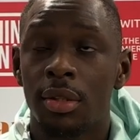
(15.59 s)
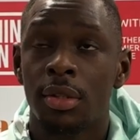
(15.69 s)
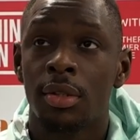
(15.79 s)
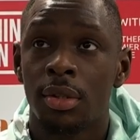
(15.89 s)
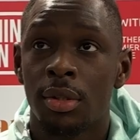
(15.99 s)

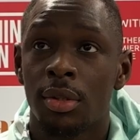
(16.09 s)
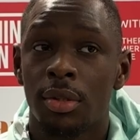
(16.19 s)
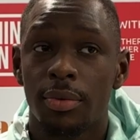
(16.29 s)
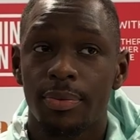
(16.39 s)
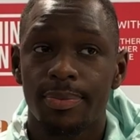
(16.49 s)
What was it in
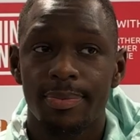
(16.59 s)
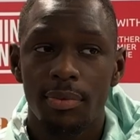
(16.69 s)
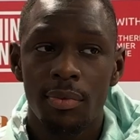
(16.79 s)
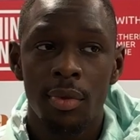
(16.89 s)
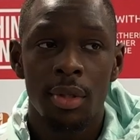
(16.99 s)
particular that
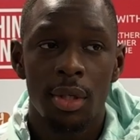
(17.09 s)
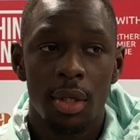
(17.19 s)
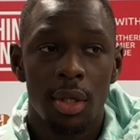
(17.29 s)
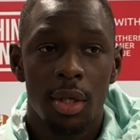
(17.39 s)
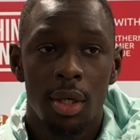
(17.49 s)
attracted you
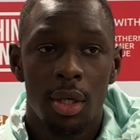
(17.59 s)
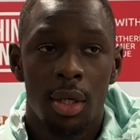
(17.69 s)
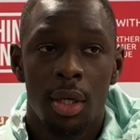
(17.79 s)
to the club?